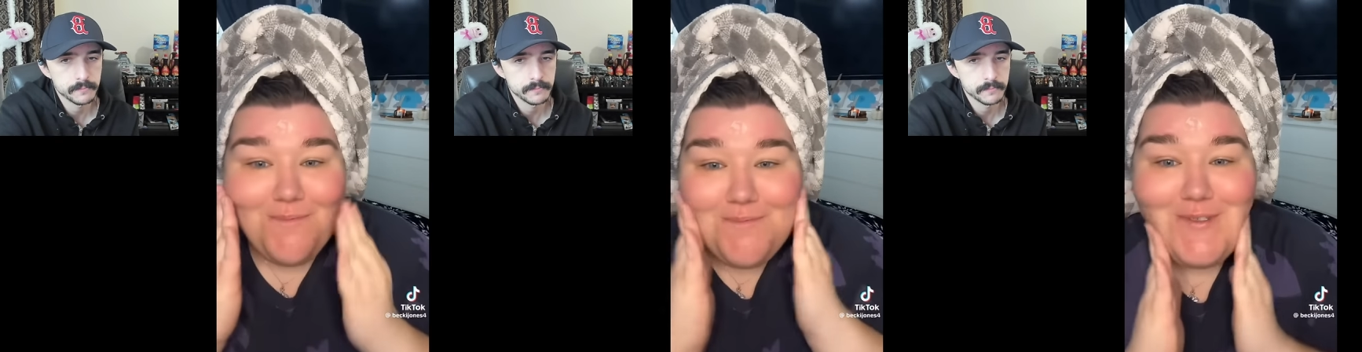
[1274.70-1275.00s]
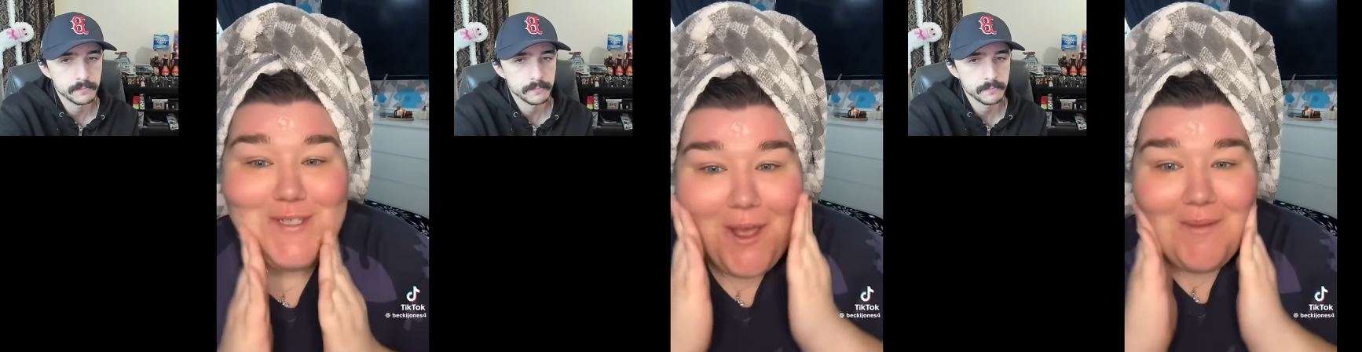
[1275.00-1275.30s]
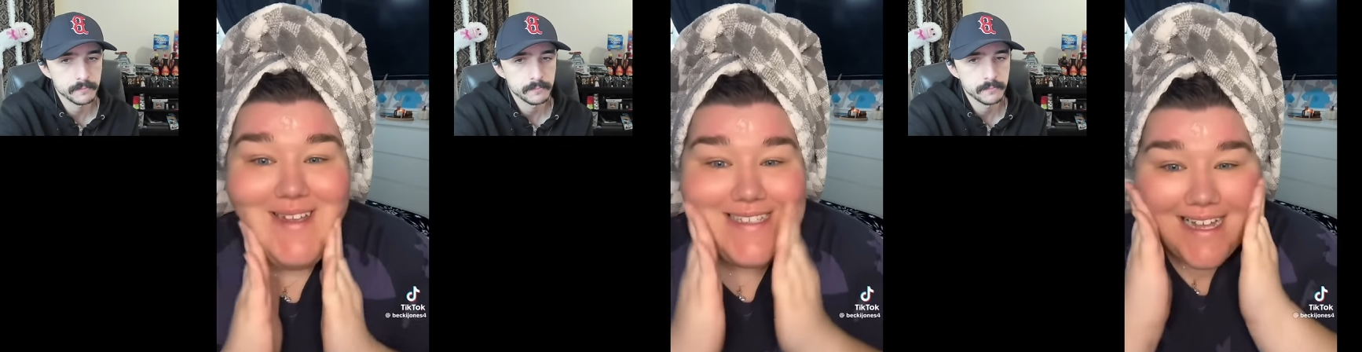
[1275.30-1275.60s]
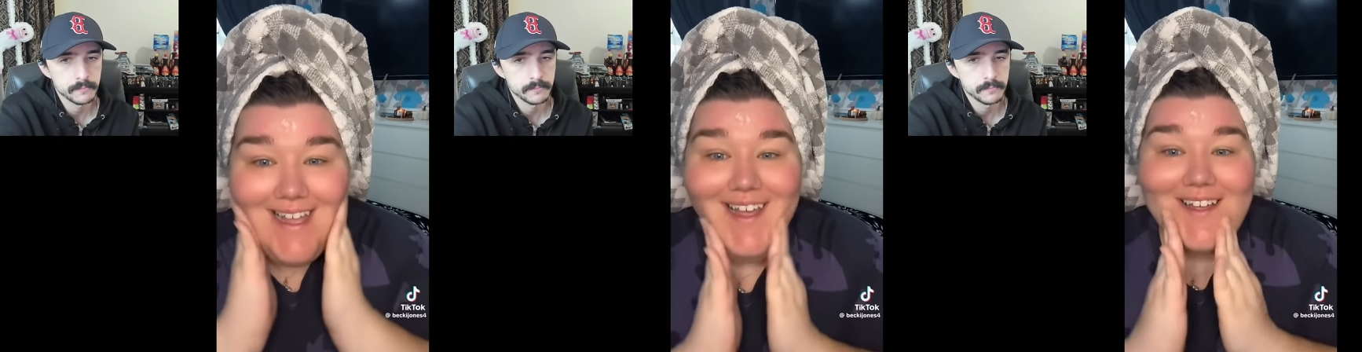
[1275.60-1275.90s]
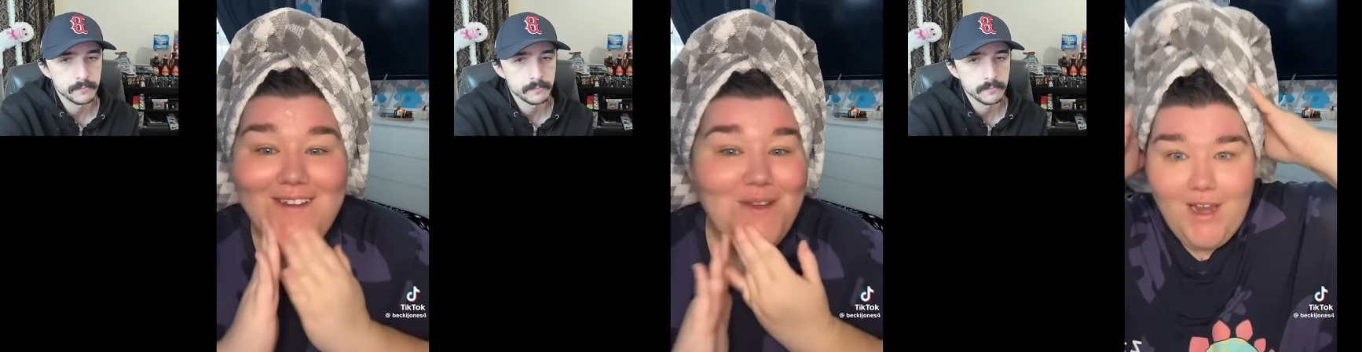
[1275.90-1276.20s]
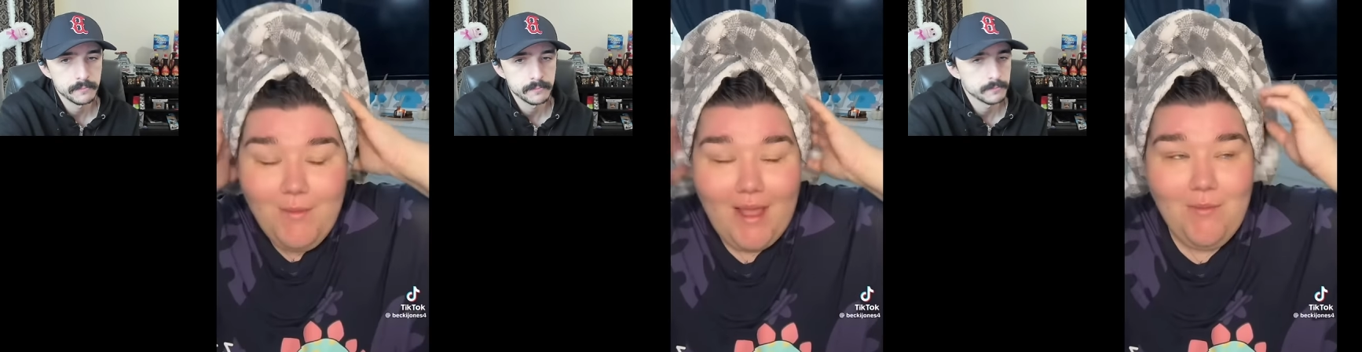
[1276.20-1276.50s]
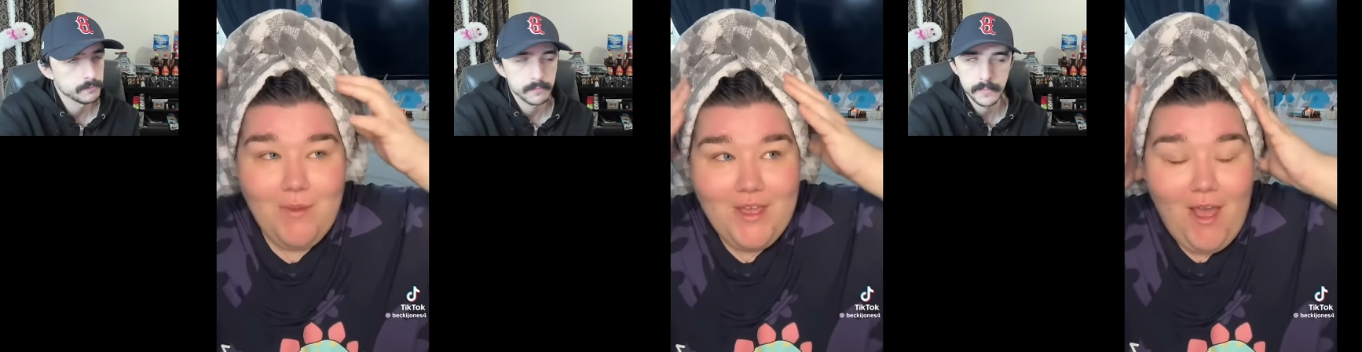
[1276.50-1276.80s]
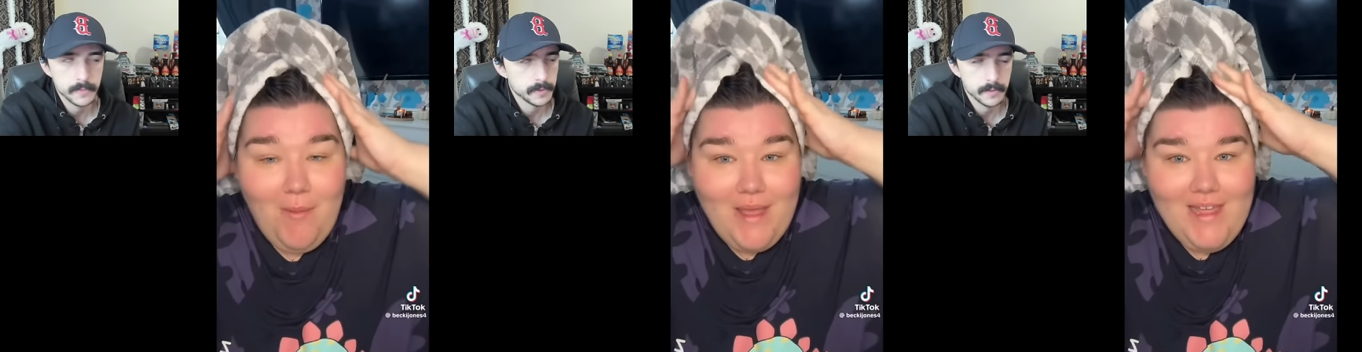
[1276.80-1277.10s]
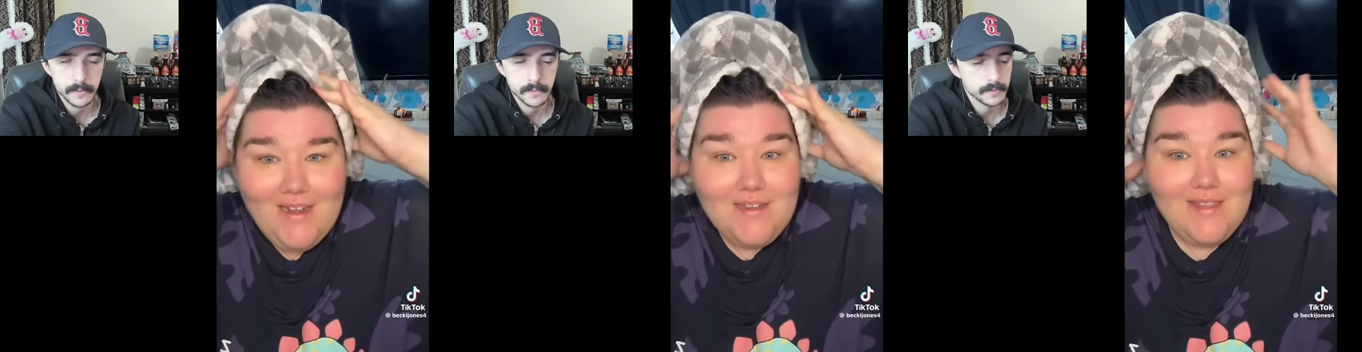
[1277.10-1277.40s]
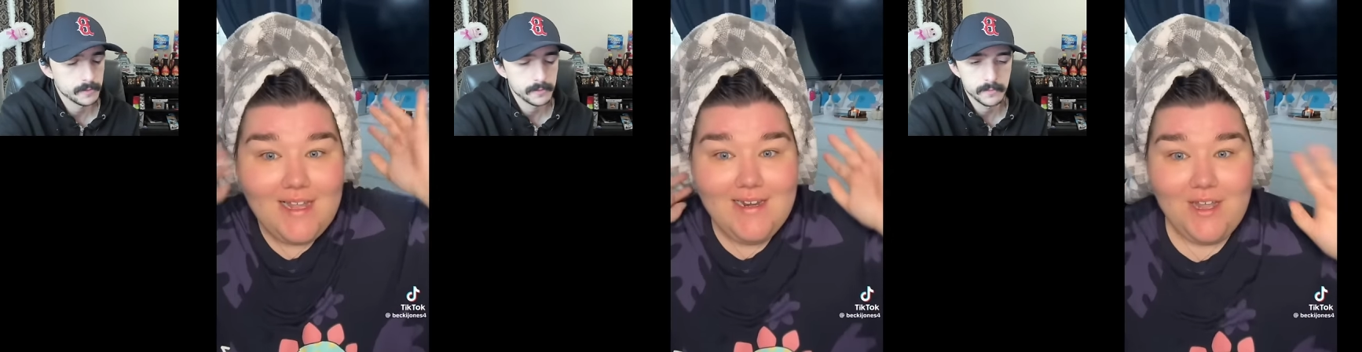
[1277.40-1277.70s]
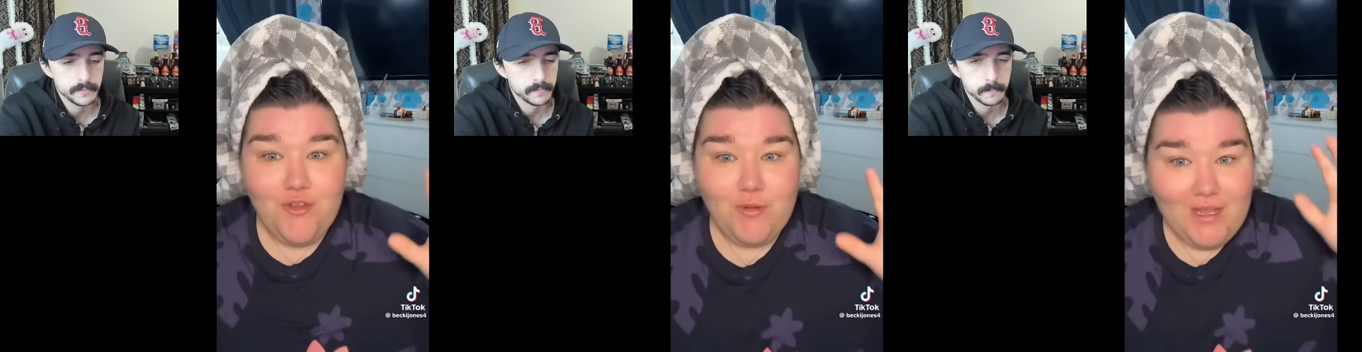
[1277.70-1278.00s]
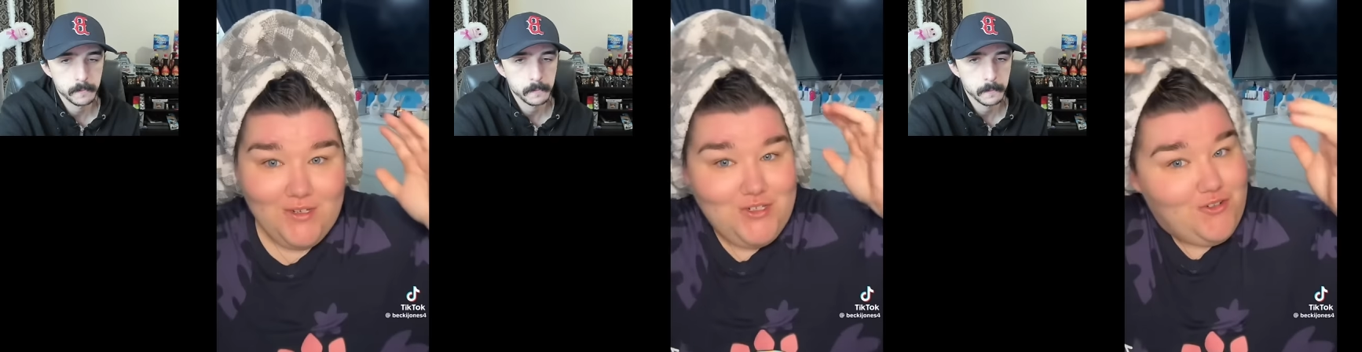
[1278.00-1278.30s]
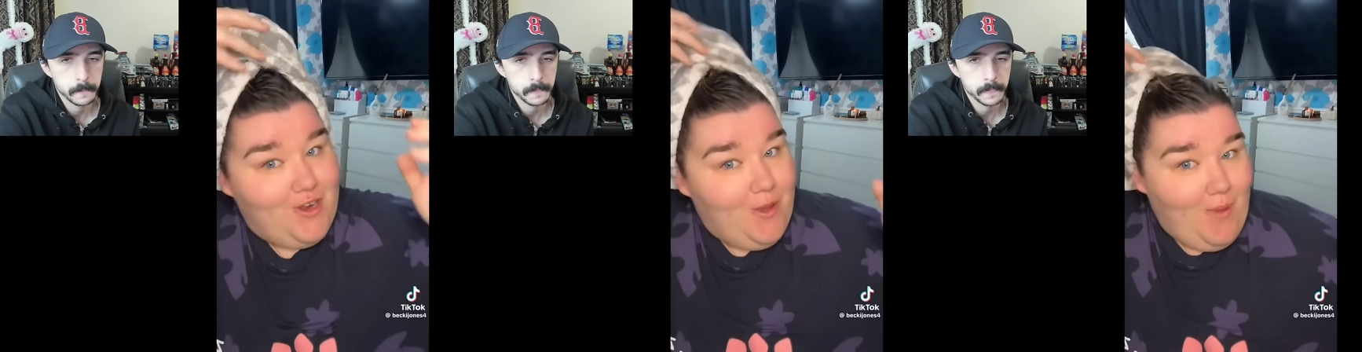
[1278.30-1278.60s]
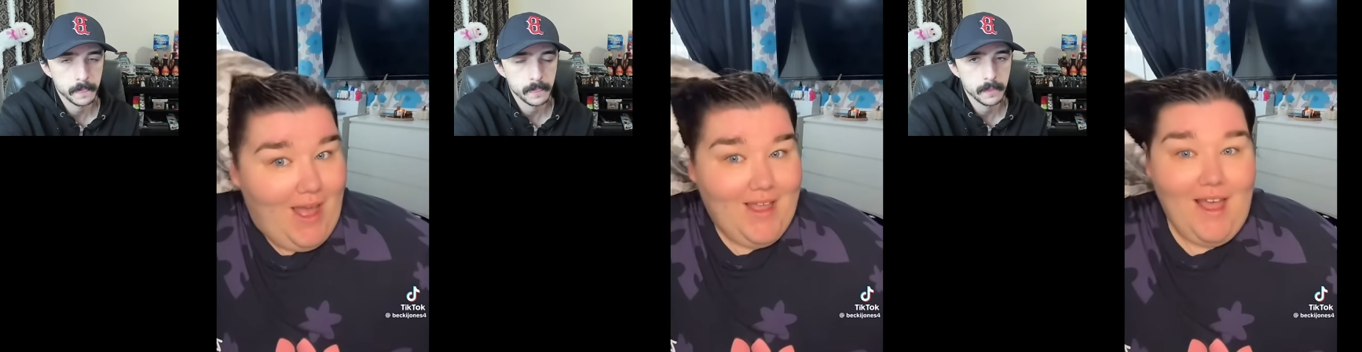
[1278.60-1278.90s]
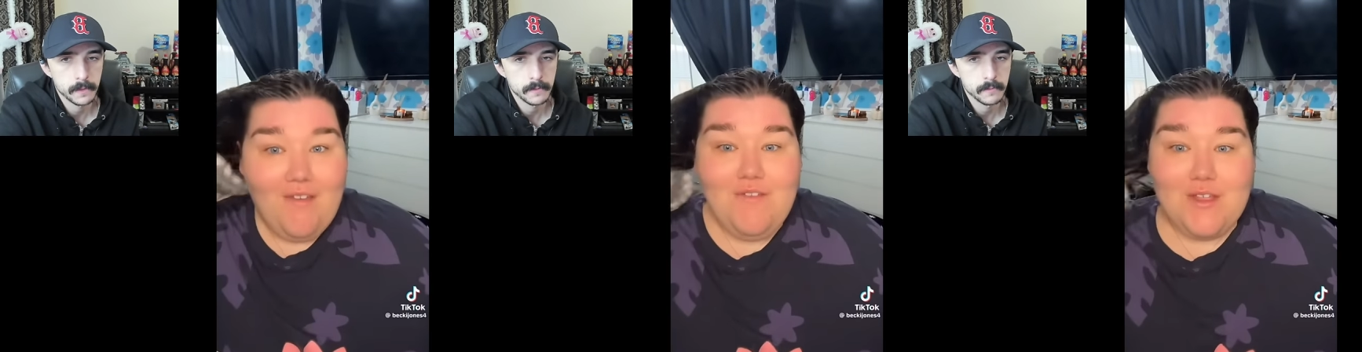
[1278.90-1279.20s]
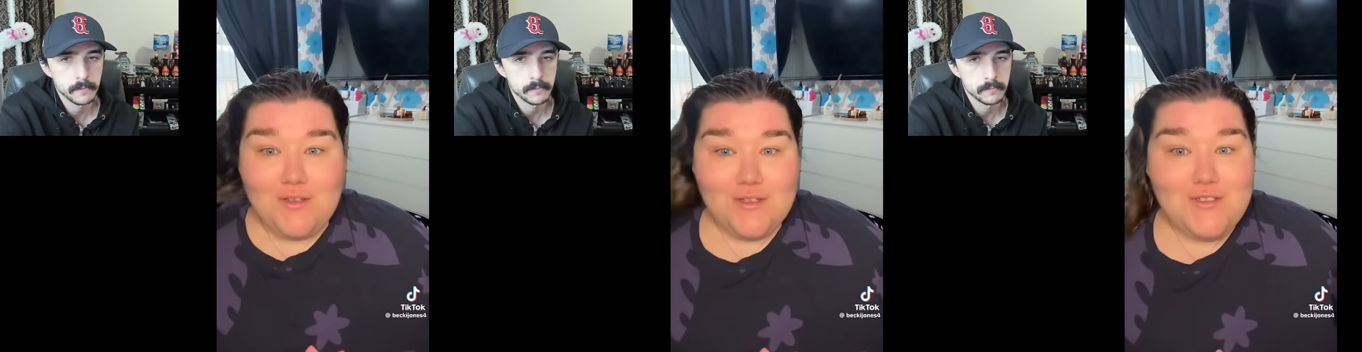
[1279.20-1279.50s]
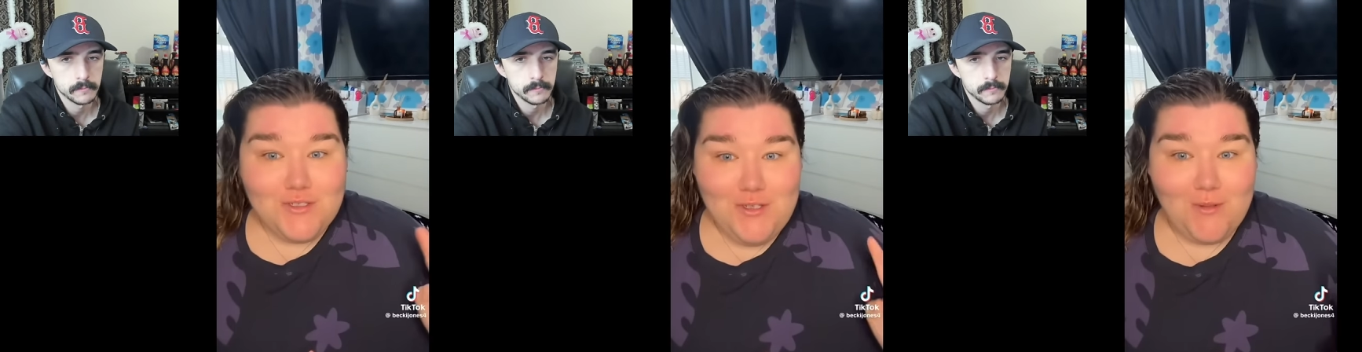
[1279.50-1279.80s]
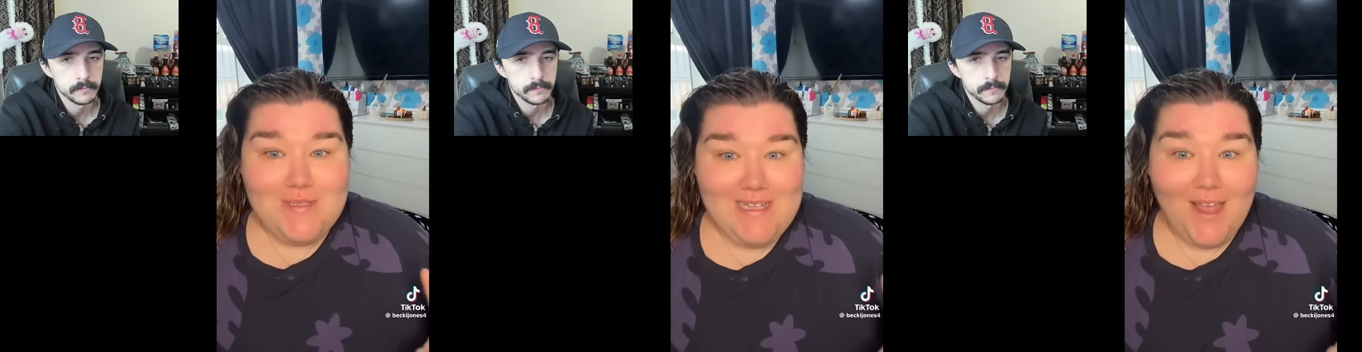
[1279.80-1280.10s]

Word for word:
Speaker 1: so excited. Anyway, we go in and like literally straight away, I feel so sick